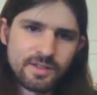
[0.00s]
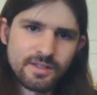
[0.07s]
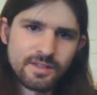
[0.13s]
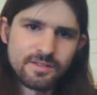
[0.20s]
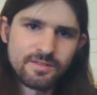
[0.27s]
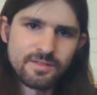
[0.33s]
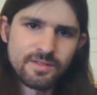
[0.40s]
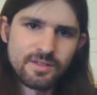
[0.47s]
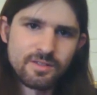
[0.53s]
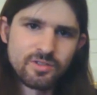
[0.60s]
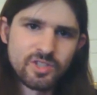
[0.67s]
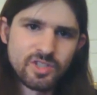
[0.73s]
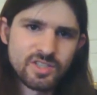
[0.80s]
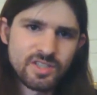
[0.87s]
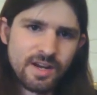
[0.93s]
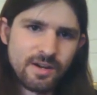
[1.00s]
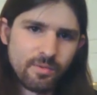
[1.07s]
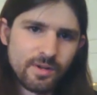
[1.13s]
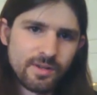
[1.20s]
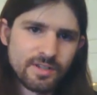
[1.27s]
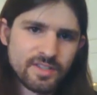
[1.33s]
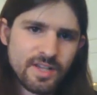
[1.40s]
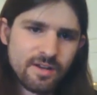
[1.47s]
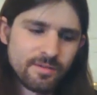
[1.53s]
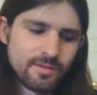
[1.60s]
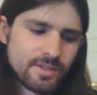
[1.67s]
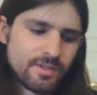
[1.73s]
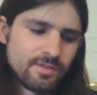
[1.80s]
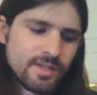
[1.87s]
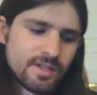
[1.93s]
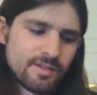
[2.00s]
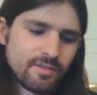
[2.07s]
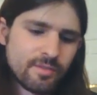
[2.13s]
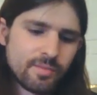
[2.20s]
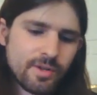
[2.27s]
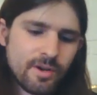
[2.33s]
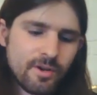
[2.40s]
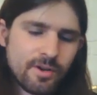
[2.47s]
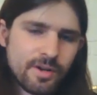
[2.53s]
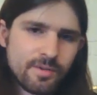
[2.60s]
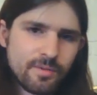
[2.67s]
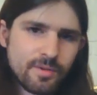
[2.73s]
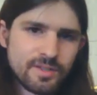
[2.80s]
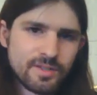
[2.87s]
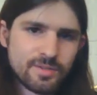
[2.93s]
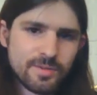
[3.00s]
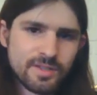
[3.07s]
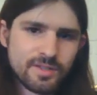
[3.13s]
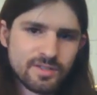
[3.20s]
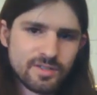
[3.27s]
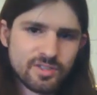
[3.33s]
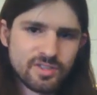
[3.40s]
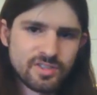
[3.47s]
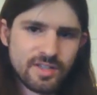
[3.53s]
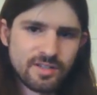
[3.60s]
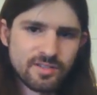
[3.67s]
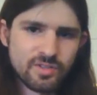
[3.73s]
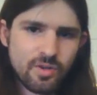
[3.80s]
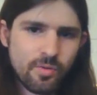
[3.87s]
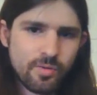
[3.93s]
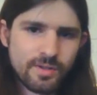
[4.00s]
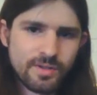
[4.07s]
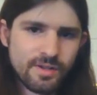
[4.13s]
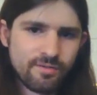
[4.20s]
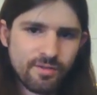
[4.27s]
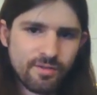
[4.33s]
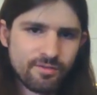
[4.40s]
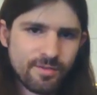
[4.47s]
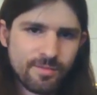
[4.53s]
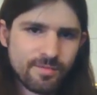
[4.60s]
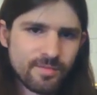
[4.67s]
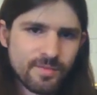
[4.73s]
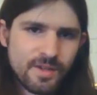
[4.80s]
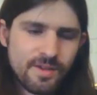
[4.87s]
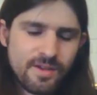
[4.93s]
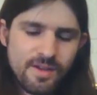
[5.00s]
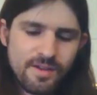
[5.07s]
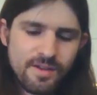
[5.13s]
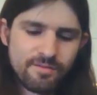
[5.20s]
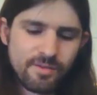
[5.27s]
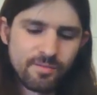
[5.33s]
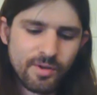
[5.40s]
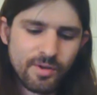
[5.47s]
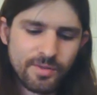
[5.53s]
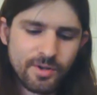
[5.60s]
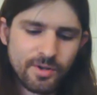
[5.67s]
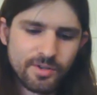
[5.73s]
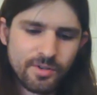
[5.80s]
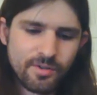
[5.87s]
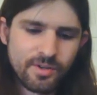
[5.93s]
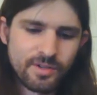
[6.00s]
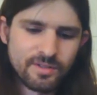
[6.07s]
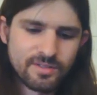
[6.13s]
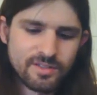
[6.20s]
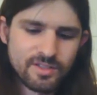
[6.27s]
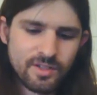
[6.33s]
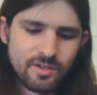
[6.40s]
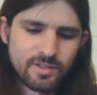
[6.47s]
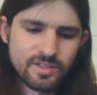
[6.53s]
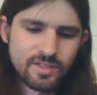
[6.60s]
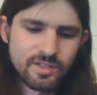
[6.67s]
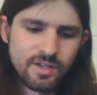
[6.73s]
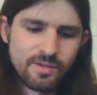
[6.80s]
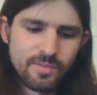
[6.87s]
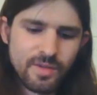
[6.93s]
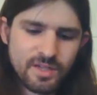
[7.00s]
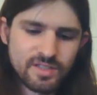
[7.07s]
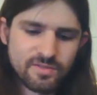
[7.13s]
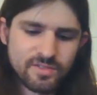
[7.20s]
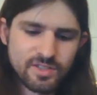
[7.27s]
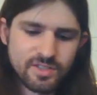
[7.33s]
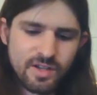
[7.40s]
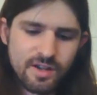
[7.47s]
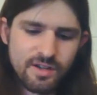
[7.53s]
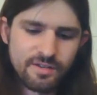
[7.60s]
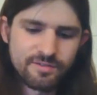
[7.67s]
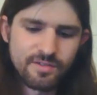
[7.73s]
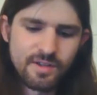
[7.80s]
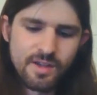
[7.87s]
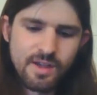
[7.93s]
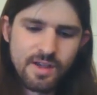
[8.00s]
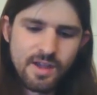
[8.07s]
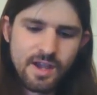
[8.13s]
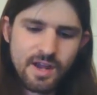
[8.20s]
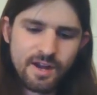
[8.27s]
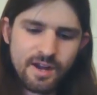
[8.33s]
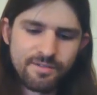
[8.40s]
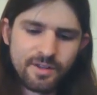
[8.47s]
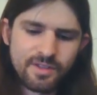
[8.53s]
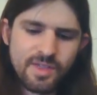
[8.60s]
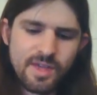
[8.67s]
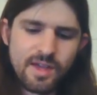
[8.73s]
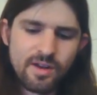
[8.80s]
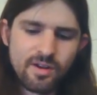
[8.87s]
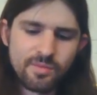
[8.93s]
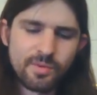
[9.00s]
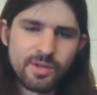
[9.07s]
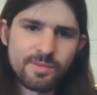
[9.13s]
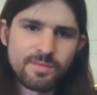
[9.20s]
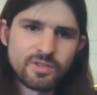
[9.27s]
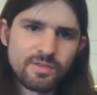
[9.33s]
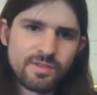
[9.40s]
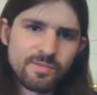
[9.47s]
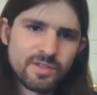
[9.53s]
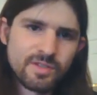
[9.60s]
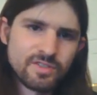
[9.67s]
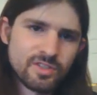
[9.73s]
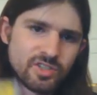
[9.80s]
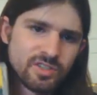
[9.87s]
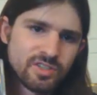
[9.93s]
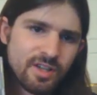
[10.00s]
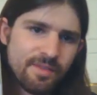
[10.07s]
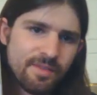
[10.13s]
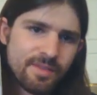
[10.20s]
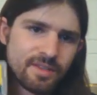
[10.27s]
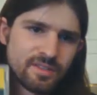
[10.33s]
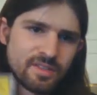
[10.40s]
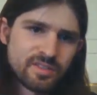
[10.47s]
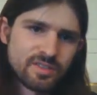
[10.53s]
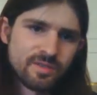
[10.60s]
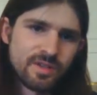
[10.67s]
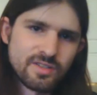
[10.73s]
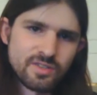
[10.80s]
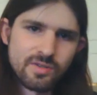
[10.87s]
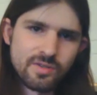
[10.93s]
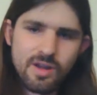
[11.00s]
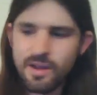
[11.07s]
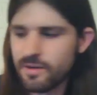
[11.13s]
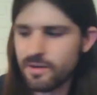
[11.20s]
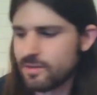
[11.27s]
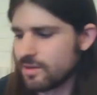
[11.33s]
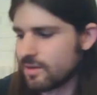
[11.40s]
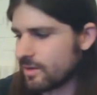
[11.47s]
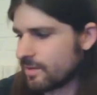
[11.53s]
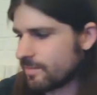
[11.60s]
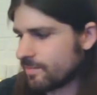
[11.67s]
like you just kind of realize how unique of a player he was, because it just sounds totally different from what they're doing. So it's a good mix of stuff, and I feel like the interplay between the musicians on this is a lot